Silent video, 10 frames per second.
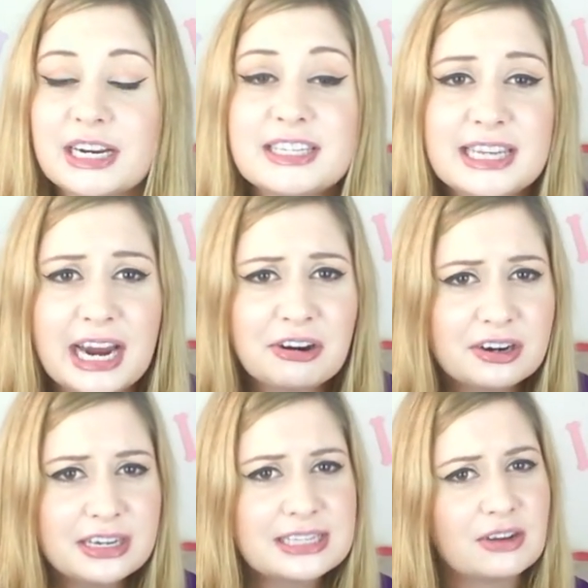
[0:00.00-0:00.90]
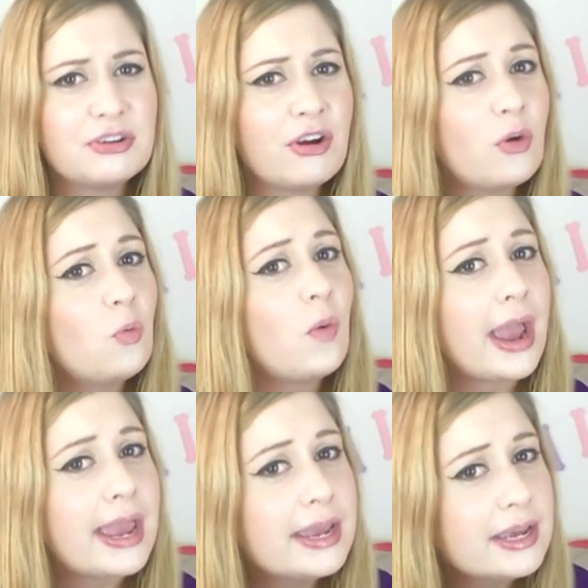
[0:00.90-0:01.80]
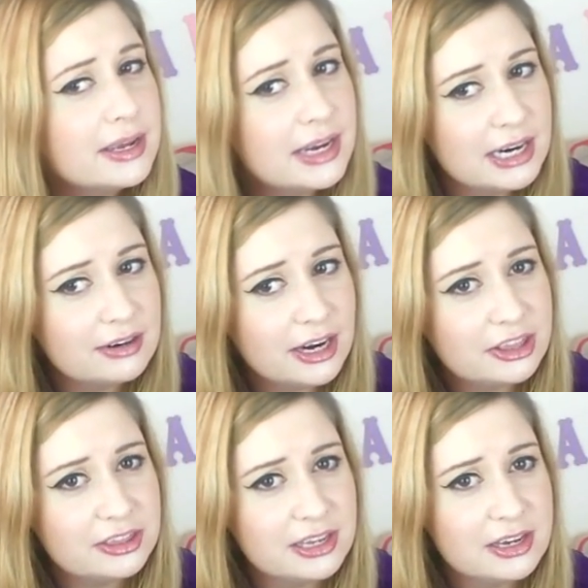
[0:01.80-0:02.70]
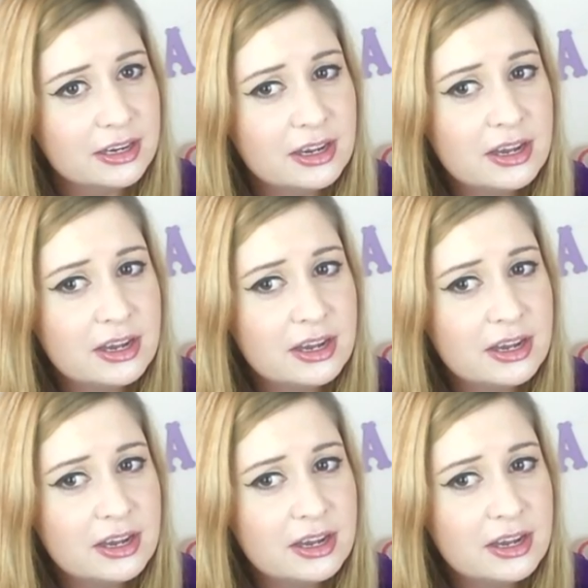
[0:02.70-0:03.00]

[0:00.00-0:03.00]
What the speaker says: Sarah is on her way here, I think.